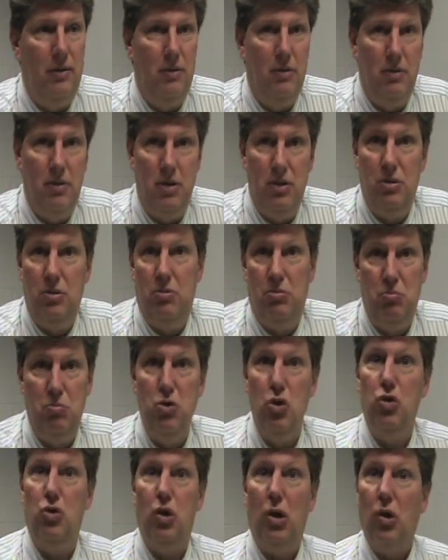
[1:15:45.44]
Is
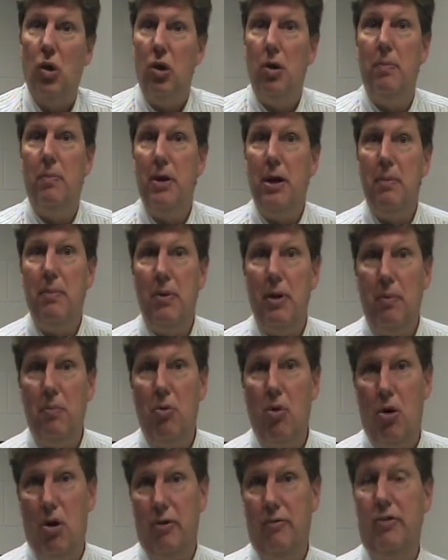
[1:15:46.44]
music going to be a big
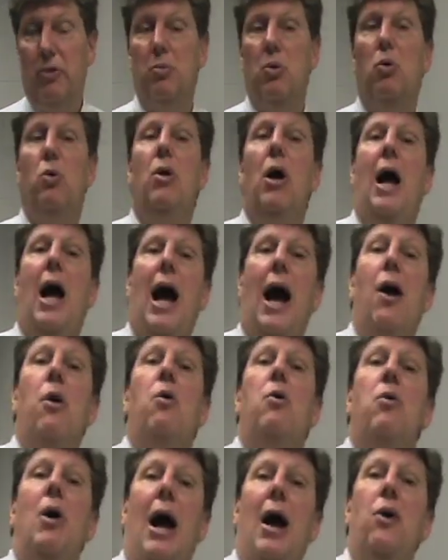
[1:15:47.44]
part of it? But
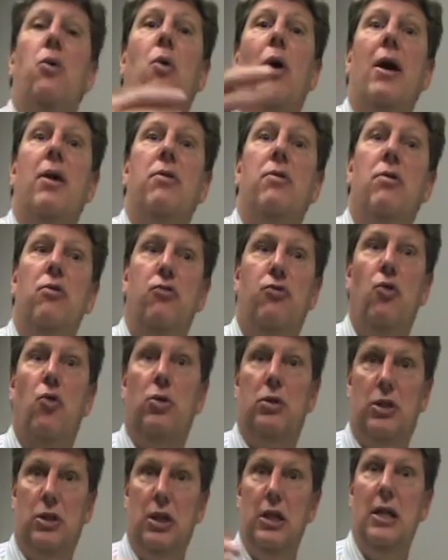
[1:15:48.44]
how do I
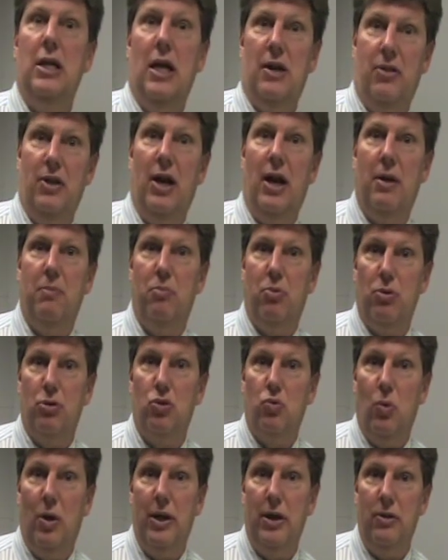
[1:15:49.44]
foresee it that I'm
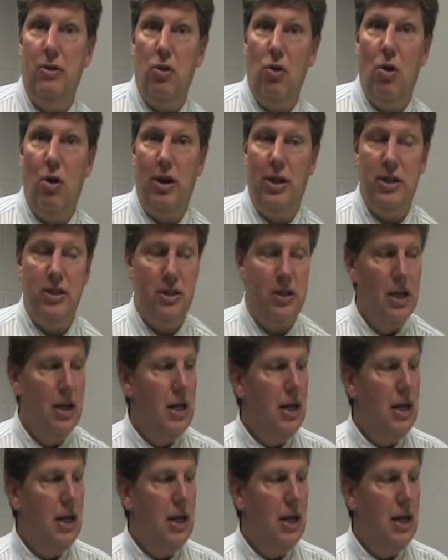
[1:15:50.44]
persuading the audience?